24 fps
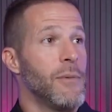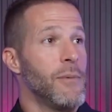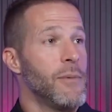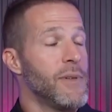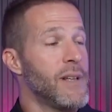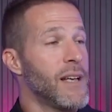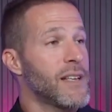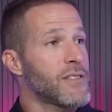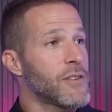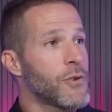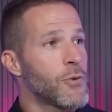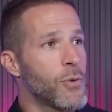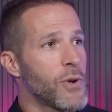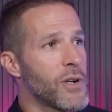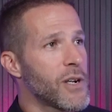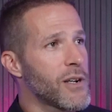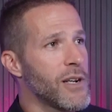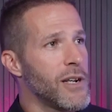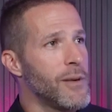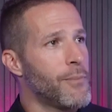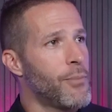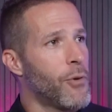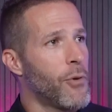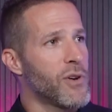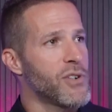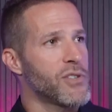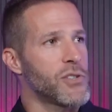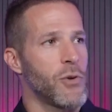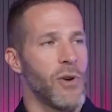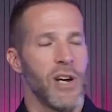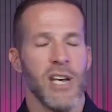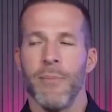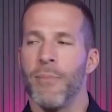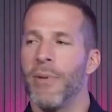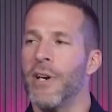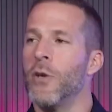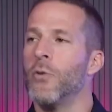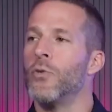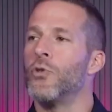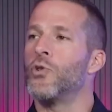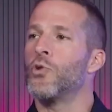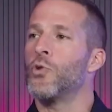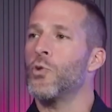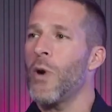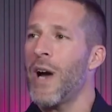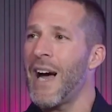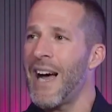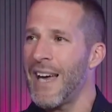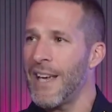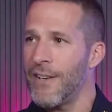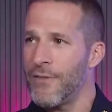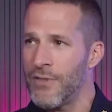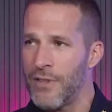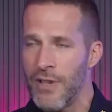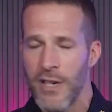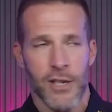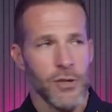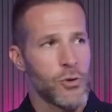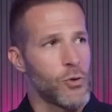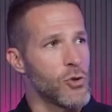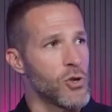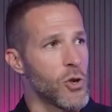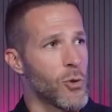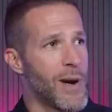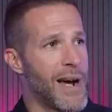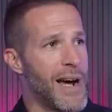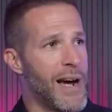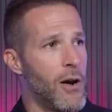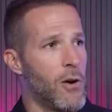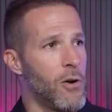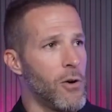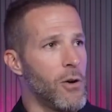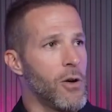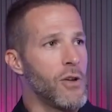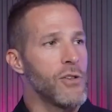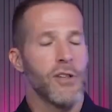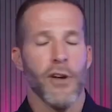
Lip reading: That's critically important. So anybody who drives into Doral,